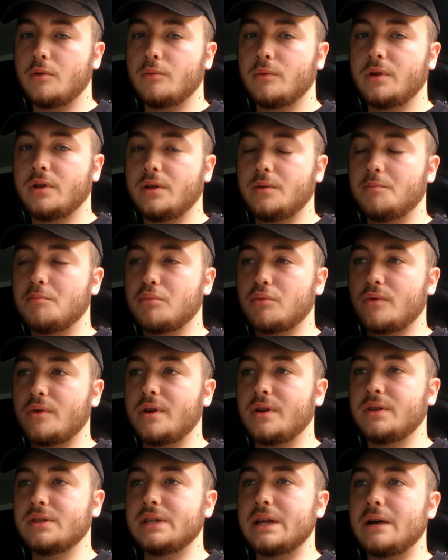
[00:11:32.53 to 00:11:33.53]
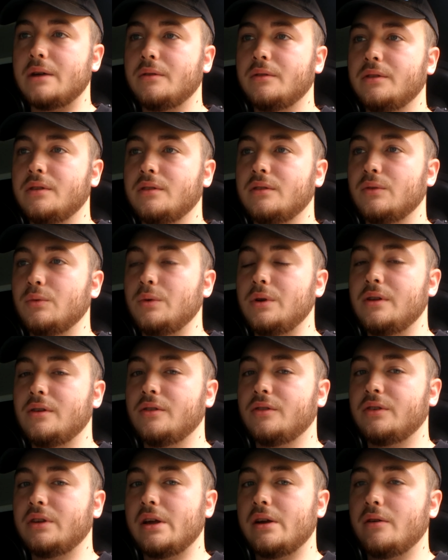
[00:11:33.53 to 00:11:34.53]
it really brings out the
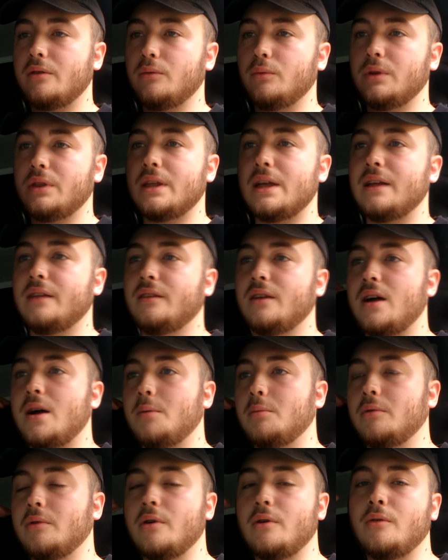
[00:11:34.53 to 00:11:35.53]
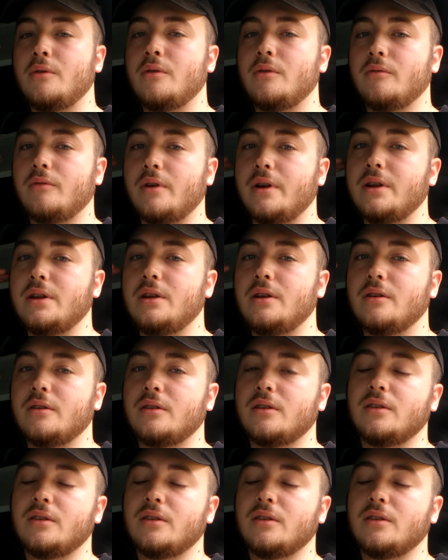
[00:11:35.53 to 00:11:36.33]
tweeter sound with that top row right here,